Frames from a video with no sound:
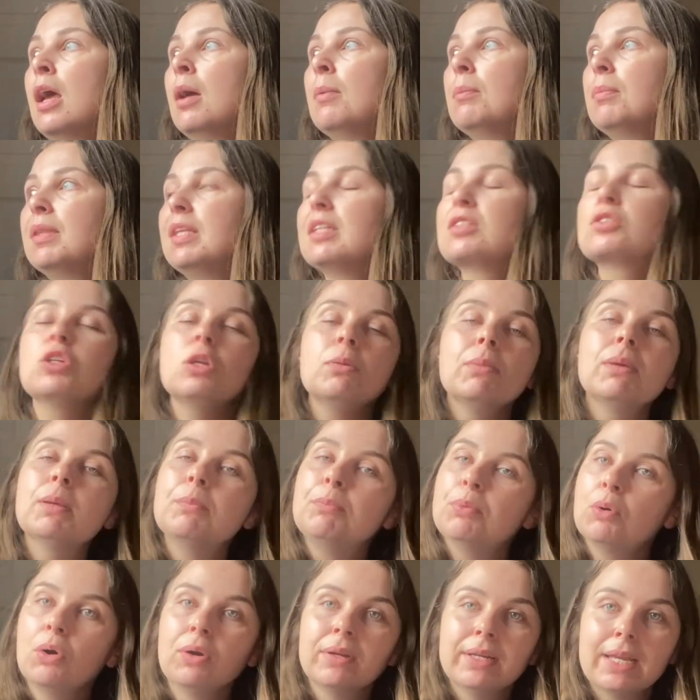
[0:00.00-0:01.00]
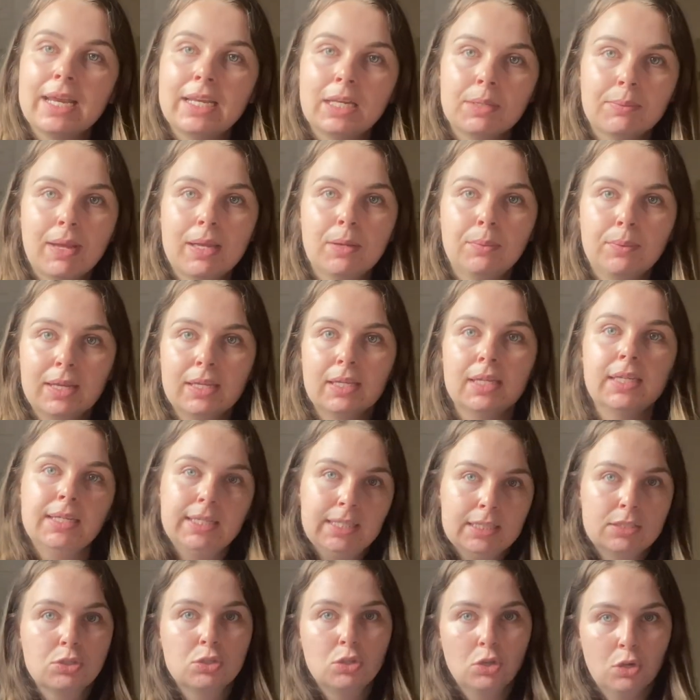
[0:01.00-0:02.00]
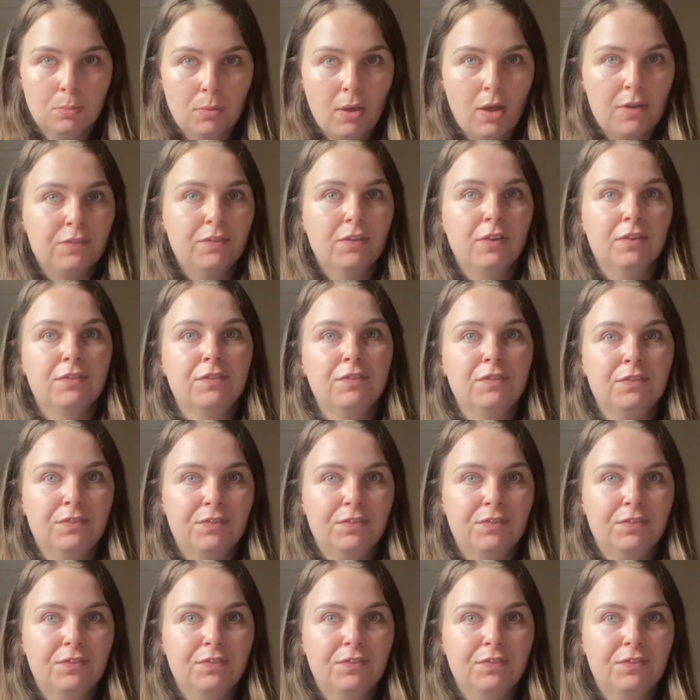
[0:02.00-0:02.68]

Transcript: but there's going to be a point anyway where you need to come off of